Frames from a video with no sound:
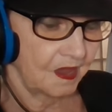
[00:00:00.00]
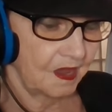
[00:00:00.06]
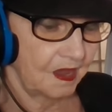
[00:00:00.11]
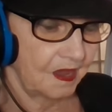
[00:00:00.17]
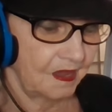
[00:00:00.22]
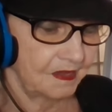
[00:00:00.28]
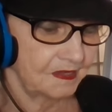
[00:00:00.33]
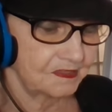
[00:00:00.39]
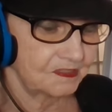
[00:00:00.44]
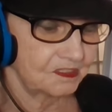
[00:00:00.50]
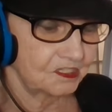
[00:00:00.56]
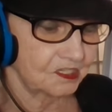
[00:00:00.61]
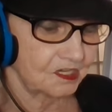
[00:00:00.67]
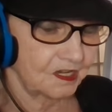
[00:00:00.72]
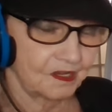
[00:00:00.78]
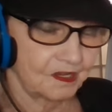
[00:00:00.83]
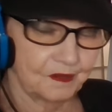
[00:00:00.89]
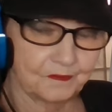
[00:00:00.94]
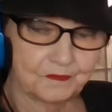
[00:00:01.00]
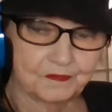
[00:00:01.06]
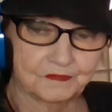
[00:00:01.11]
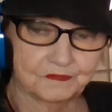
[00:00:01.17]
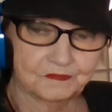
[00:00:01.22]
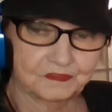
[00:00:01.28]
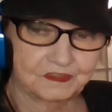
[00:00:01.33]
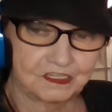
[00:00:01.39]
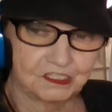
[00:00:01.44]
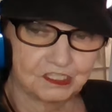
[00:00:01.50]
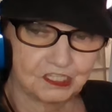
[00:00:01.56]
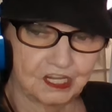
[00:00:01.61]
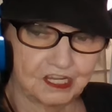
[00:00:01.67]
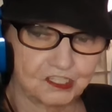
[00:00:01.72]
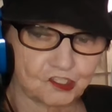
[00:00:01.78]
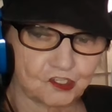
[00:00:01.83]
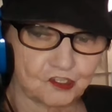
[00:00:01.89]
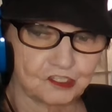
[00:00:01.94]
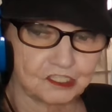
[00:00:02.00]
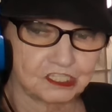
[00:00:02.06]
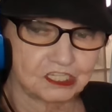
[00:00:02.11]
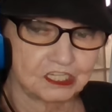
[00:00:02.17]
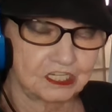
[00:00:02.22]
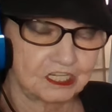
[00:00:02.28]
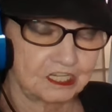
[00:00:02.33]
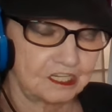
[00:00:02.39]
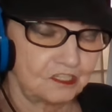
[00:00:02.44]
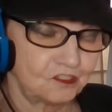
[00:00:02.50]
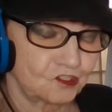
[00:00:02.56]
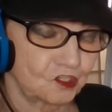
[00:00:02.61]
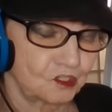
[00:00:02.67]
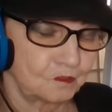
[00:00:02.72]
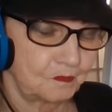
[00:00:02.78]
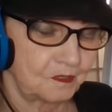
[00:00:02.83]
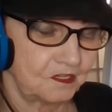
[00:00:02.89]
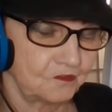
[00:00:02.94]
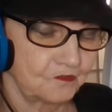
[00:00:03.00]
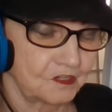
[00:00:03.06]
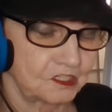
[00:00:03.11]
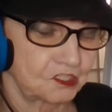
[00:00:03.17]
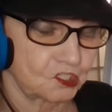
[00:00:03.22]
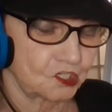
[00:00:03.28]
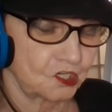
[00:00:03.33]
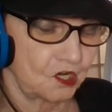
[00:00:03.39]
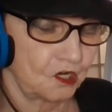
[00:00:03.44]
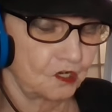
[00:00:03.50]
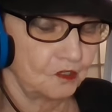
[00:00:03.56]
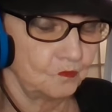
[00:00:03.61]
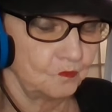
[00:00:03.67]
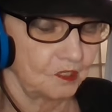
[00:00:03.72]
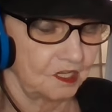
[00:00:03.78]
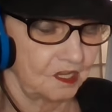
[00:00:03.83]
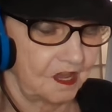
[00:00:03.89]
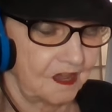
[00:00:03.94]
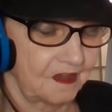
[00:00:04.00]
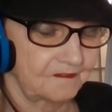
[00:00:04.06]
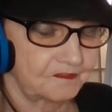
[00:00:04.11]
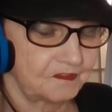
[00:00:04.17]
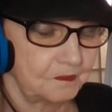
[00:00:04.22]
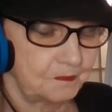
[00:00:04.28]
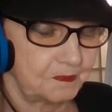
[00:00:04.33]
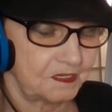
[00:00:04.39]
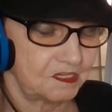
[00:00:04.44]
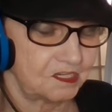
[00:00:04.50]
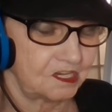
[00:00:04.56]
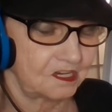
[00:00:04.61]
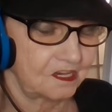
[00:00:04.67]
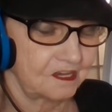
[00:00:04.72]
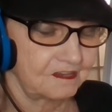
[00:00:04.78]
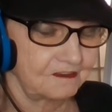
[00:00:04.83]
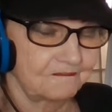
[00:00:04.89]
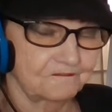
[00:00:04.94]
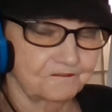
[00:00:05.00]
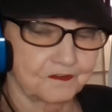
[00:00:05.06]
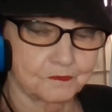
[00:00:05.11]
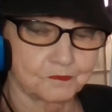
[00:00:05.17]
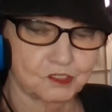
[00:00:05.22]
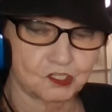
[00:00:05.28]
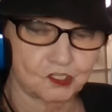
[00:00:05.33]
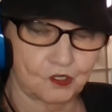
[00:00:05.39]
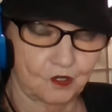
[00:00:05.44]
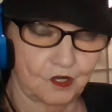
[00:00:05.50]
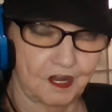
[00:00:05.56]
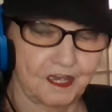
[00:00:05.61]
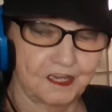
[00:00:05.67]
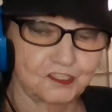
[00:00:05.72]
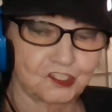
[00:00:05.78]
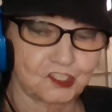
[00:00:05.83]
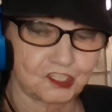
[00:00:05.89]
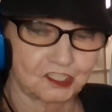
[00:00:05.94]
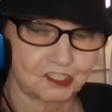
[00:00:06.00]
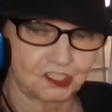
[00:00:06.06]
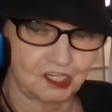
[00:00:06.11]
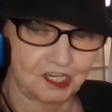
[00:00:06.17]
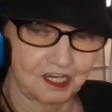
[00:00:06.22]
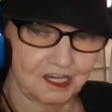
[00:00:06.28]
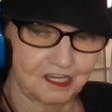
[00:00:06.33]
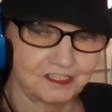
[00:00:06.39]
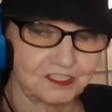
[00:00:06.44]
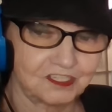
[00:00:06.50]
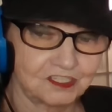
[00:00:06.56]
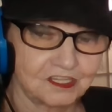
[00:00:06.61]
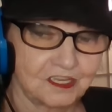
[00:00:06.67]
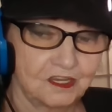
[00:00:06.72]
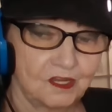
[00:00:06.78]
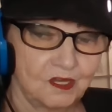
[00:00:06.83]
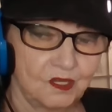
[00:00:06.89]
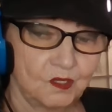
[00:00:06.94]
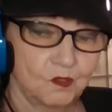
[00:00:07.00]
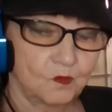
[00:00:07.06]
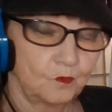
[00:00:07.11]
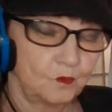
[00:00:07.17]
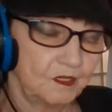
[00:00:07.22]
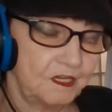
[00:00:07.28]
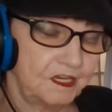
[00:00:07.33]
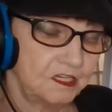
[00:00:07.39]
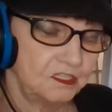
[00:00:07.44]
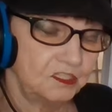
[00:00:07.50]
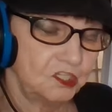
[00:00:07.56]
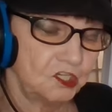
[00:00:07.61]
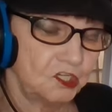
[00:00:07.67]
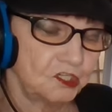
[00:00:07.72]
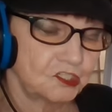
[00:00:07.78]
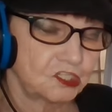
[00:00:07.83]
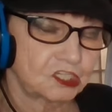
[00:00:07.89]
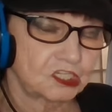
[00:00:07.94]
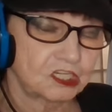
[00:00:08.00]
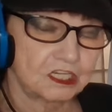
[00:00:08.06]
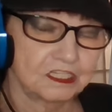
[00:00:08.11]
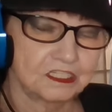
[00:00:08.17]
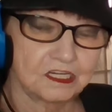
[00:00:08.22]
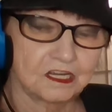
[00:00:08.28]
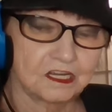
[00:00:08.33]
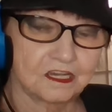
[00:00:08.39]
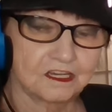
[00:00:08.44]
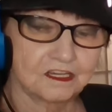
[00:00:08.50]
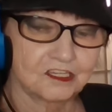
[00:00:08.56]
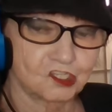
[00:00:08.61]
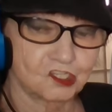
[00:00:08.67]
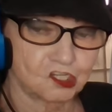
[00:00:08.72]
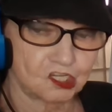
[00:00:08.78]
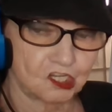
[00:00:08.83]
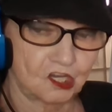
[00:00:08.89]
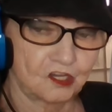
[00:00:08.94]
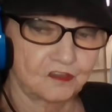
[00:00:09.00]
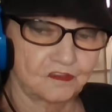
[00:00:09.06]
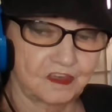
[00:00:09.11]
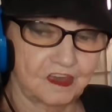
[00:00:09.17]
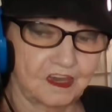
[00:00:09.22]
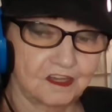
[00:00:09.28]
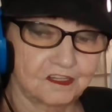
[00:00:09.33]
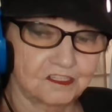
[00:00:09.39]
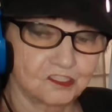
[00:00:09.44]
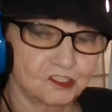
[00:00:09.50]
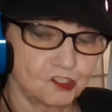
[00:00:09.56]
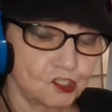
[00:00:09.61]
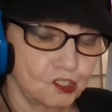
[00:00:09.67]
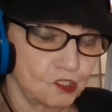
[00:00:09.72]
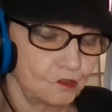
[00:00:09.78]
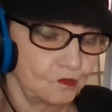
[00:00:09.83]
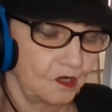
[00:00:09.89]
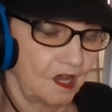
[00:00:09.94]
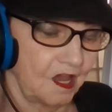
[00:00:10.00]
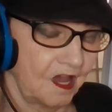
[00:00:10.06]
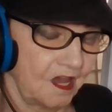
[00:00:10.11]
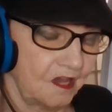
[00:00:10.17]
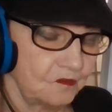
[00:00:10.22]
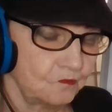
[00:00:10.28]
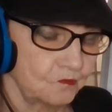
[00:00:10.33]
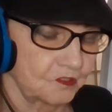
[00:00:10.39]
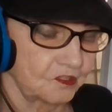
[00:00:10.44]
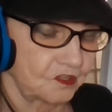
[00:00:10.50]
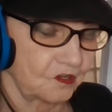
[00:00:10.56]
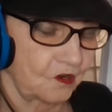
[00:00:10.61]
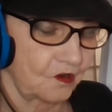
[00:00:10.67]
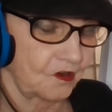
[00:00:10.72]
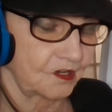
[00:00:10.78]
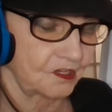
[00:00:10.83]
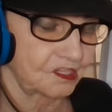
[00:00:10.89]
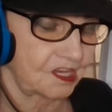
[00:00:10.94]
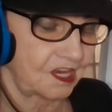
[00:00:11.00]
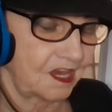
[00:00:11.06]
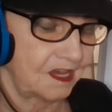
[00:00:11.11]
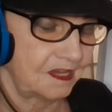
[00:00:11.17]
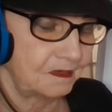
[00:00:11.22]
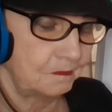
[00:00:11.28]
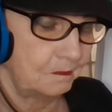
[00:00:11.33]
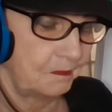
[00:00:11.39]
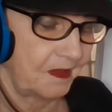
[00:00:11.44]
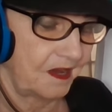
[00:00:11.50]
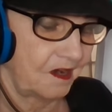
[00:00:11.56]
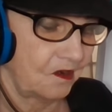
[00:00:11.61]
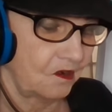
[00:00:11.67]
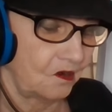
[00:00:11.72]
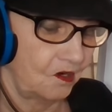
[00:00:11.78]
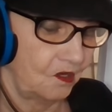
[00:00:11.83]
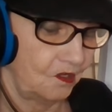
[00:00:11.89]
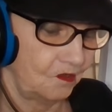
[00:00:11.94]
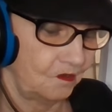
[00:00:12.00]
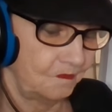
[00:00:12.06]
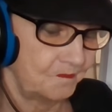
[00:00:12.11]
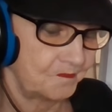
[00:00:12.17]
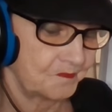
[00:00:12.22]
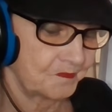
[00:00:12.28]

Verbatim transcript: And uh, the electricity to be returned will have to begin from scratch, and yes, we in Houston uh, saw that in July with Hurricane Beryl.